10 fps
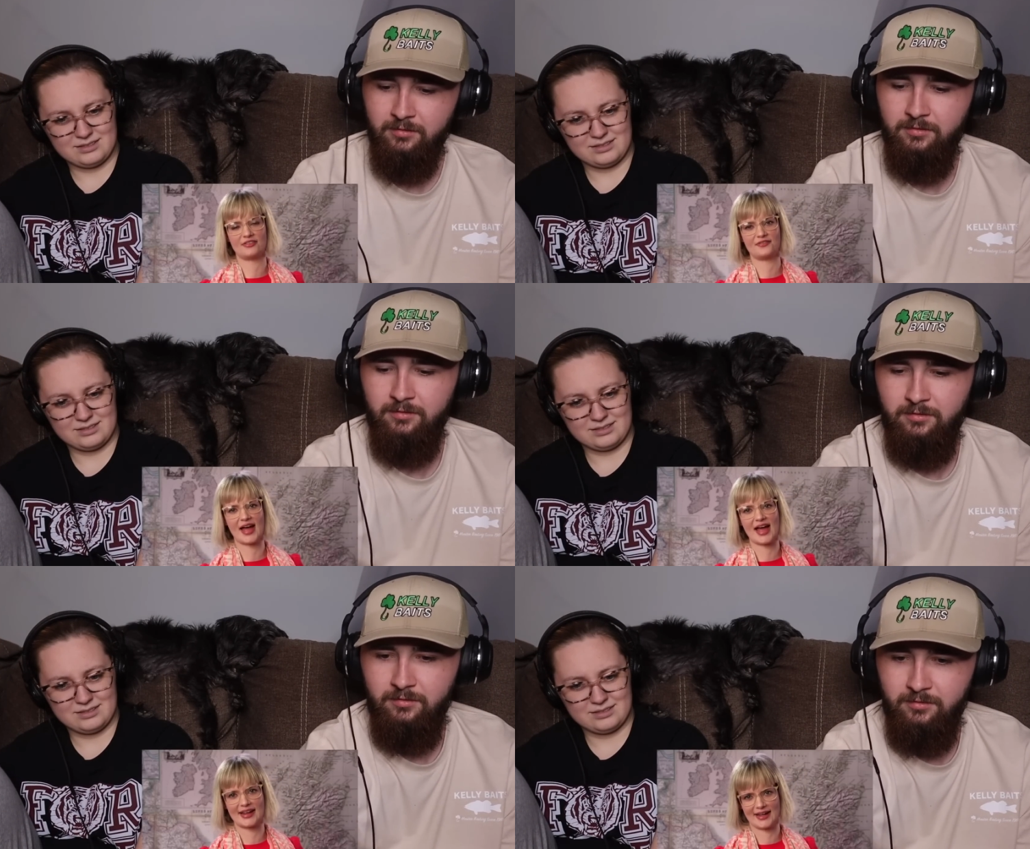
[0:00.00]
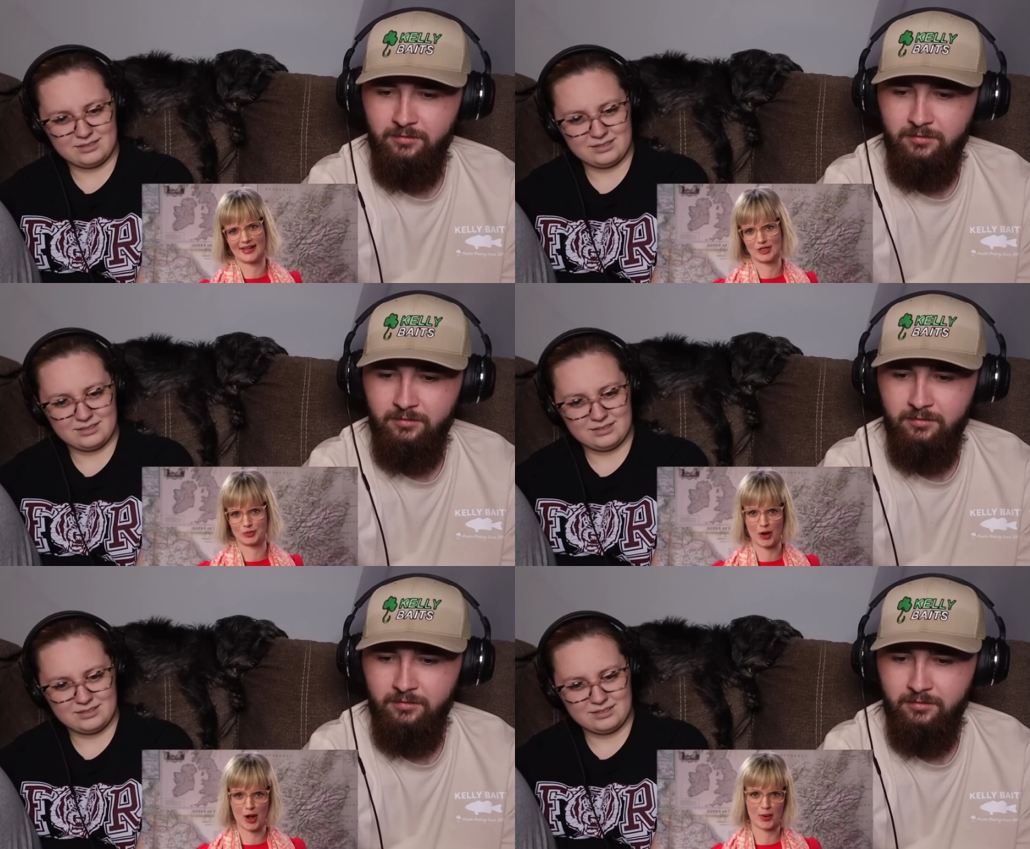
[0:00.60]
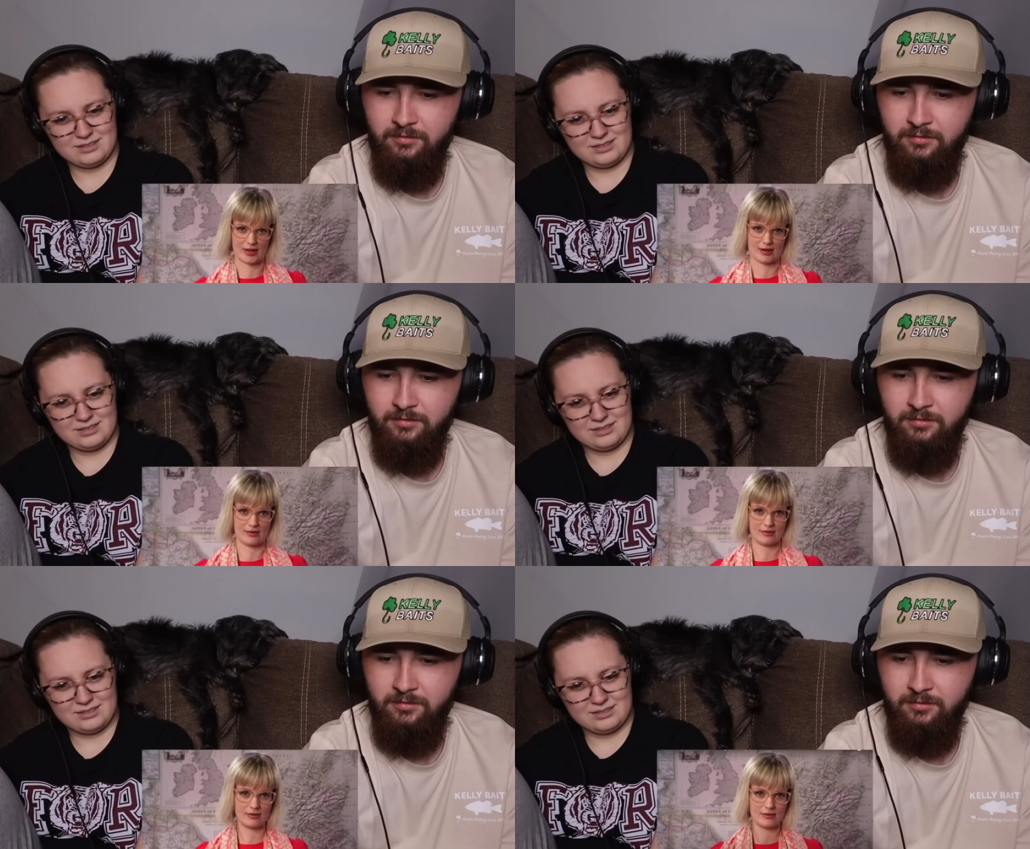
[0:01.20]
Speaker 1: the fan and it's broken.
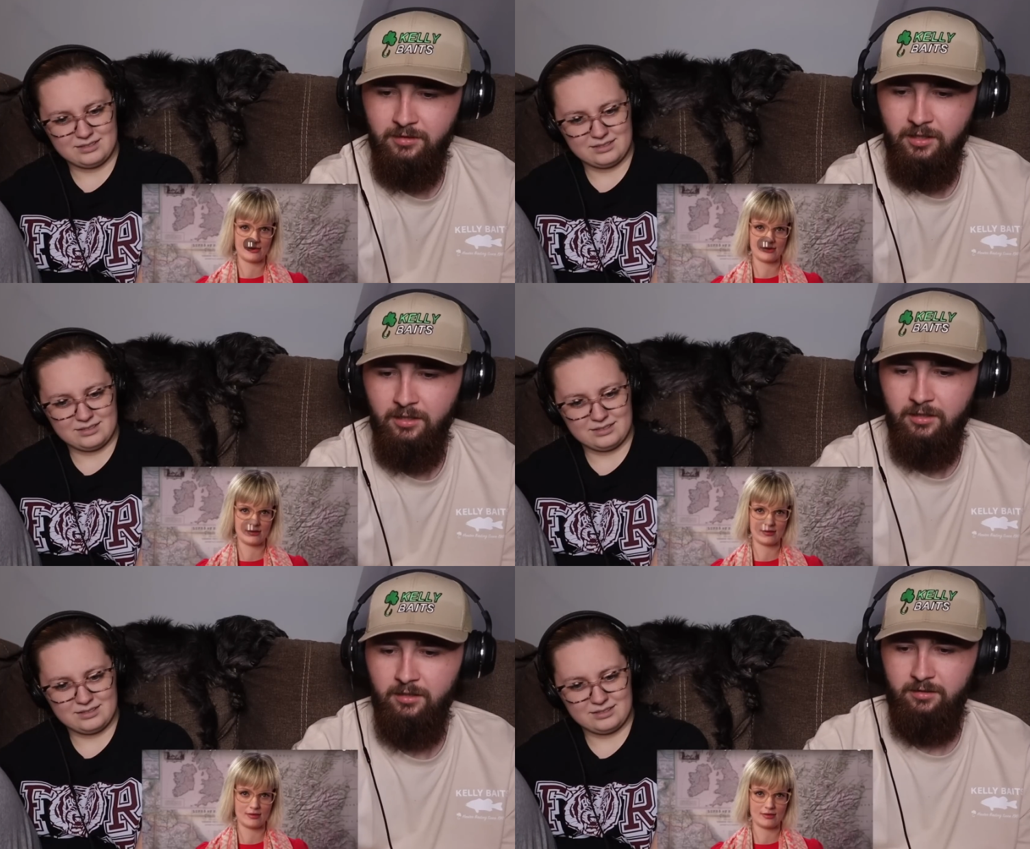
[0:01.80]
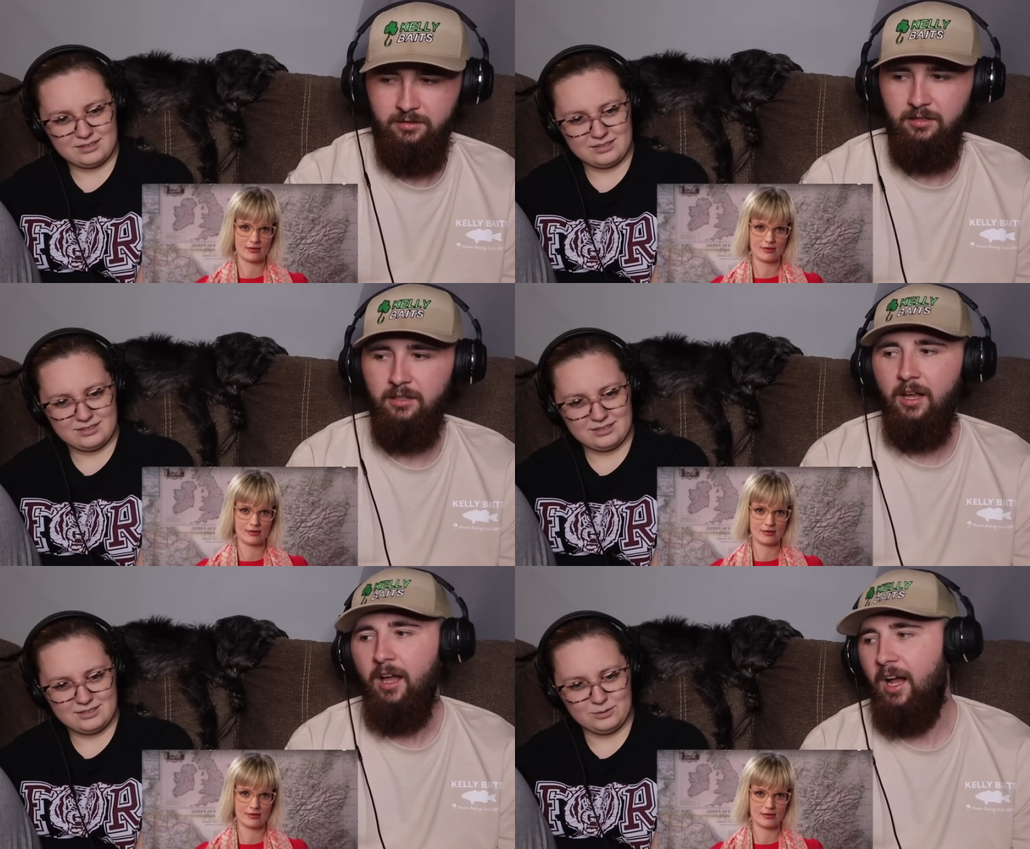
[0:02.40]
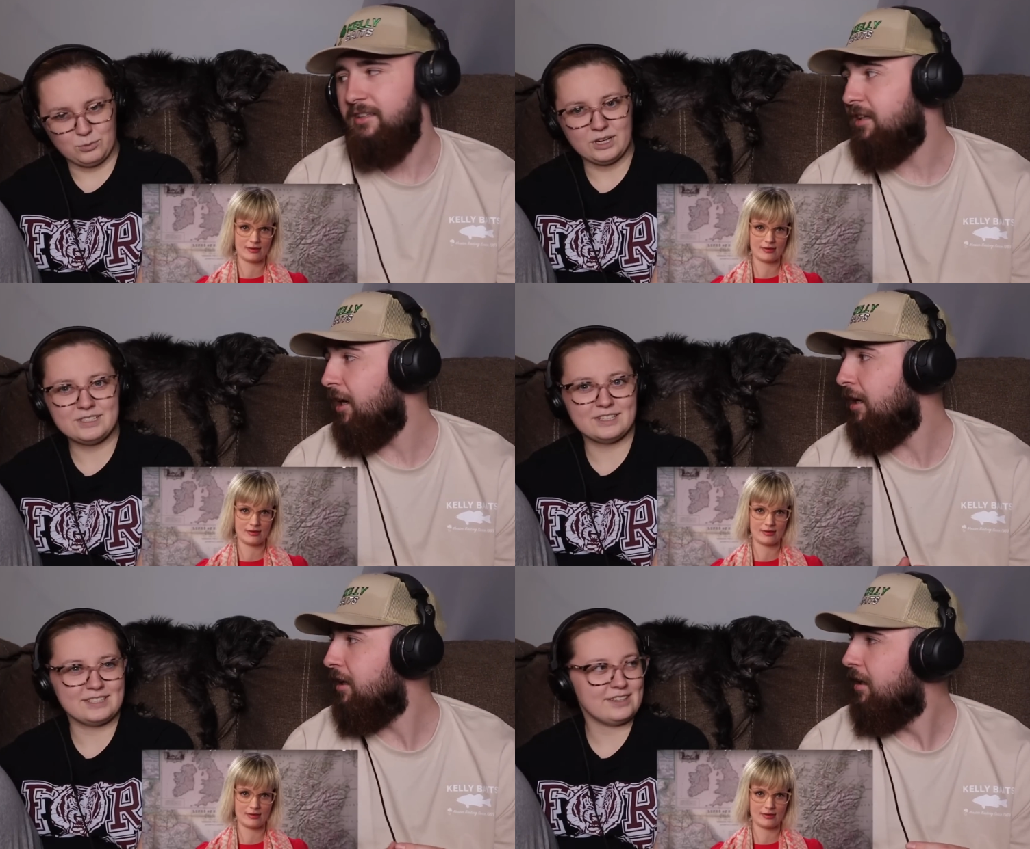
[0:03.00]
Speaker 2: I Why done,
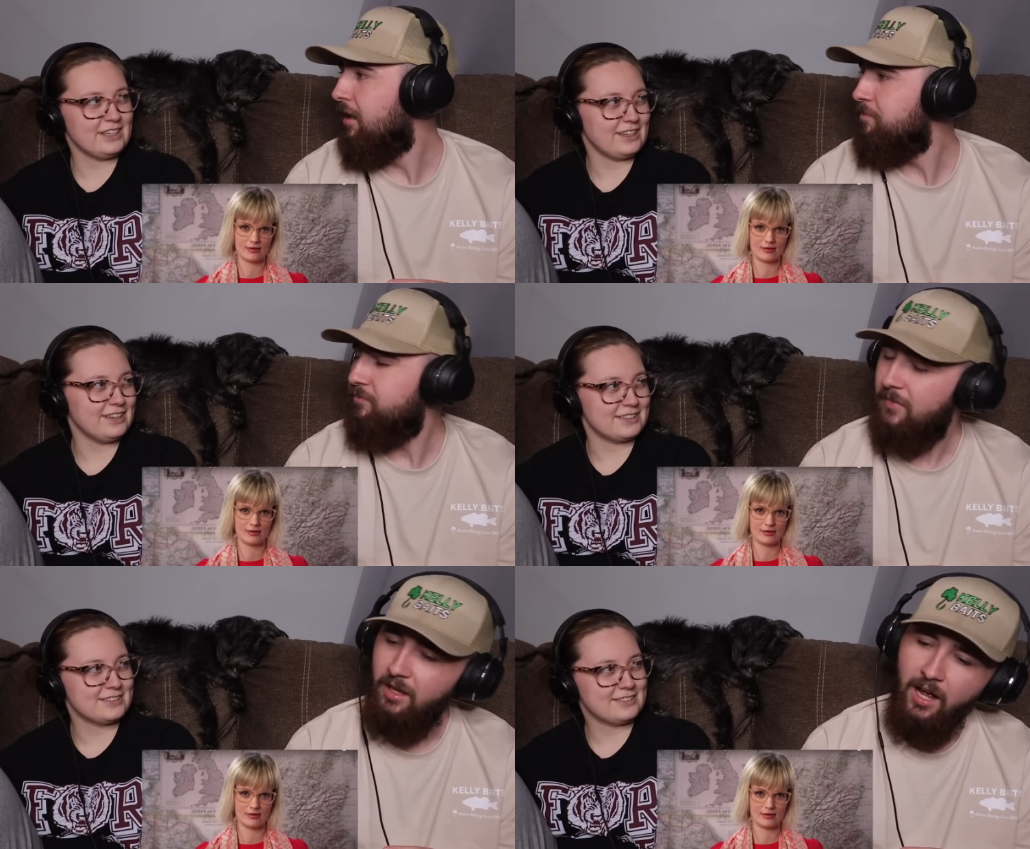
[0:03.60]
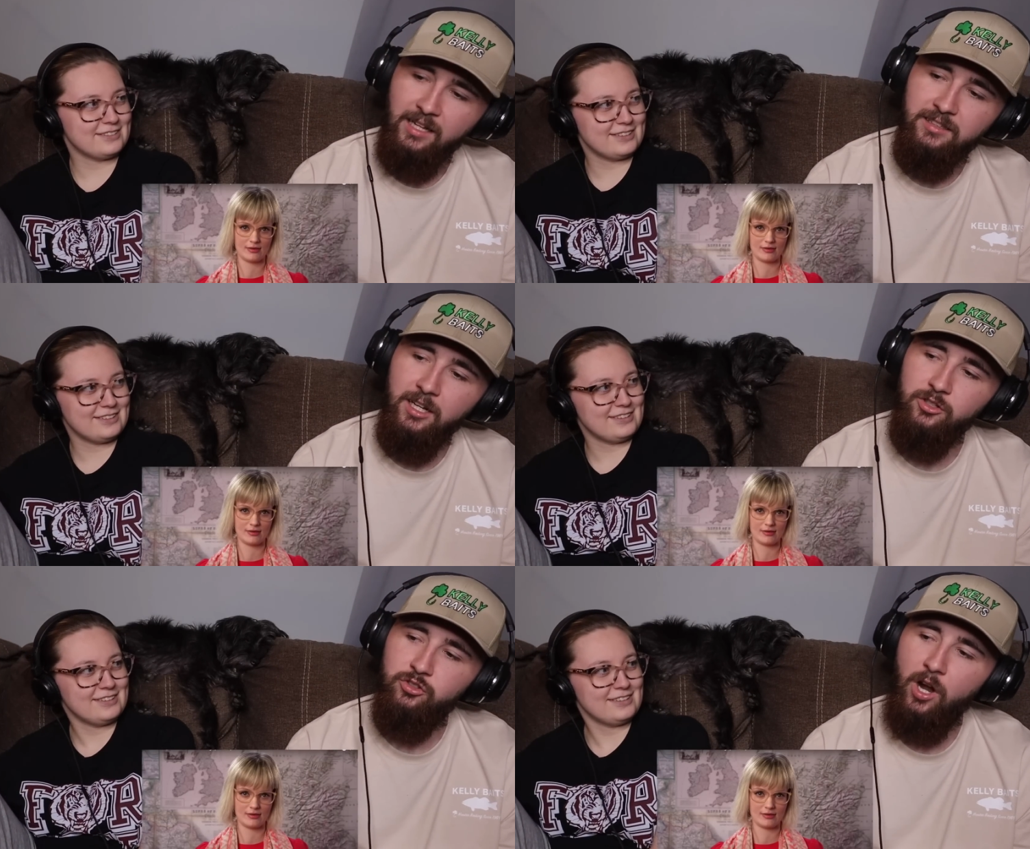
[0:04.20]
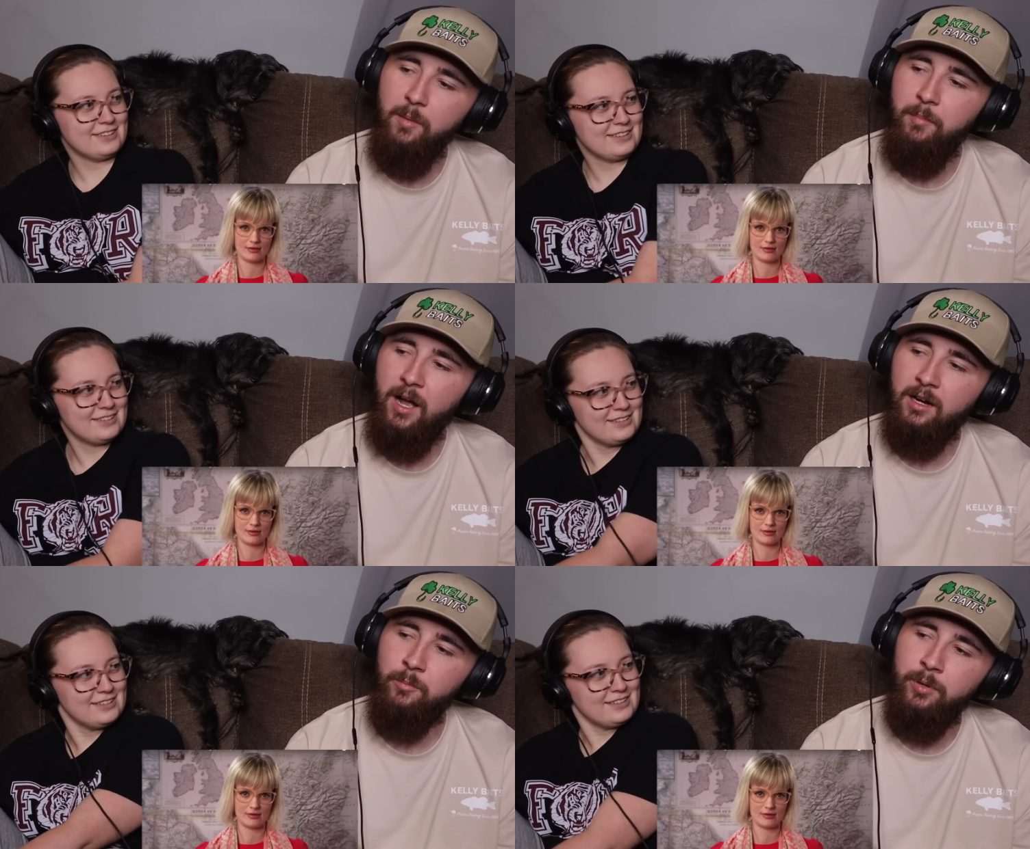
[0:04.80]
does that sound like us? I done dropped
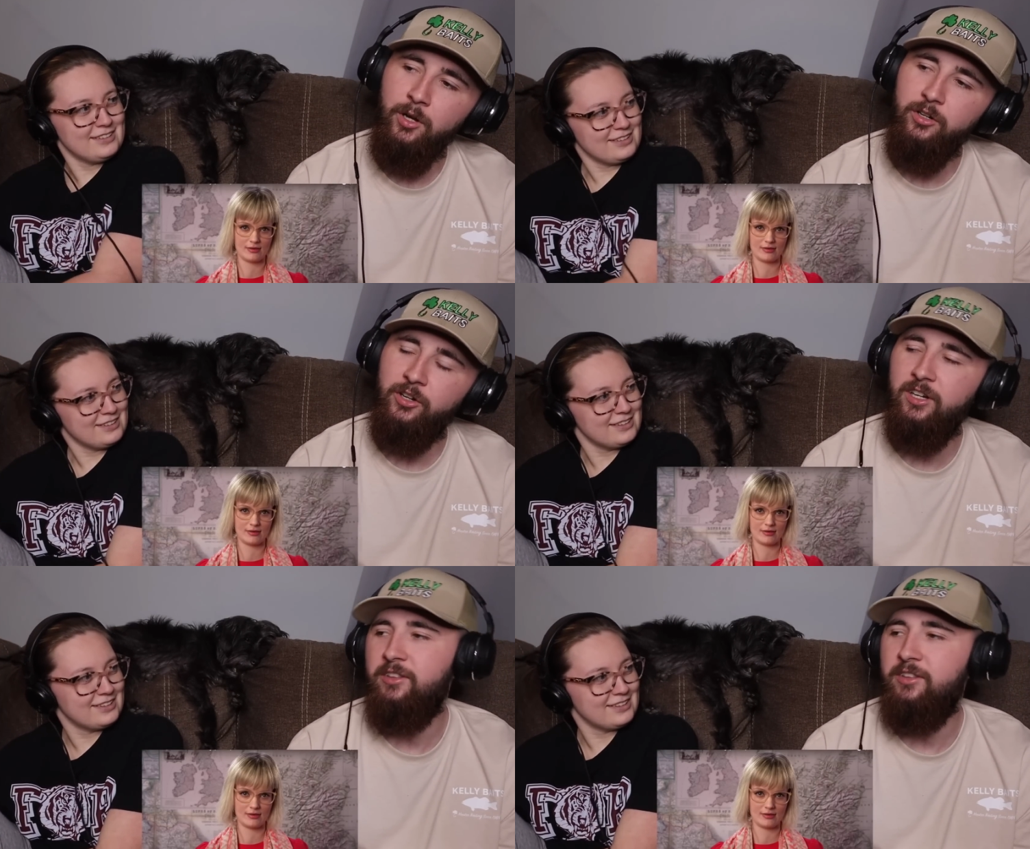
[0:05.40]
my computer